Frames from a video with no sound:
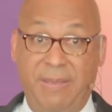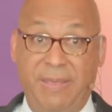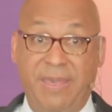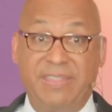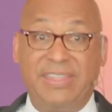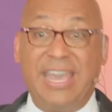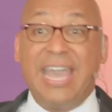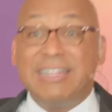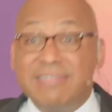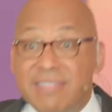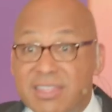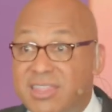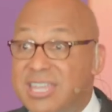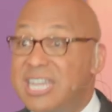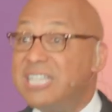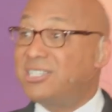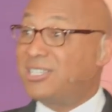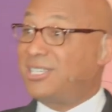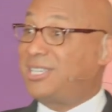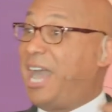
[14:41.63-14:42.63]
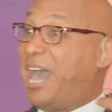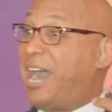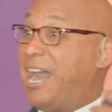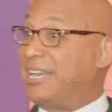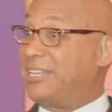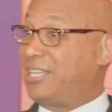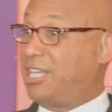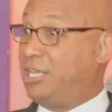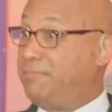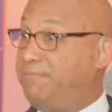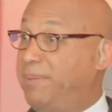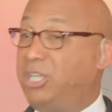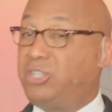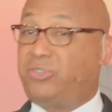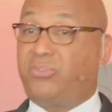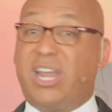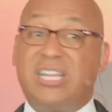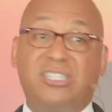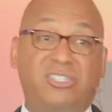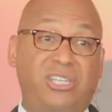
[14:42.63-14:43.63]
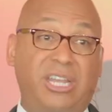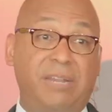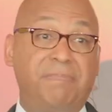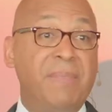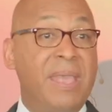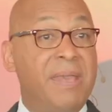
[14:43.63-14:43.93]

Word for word: that this God could be trusted.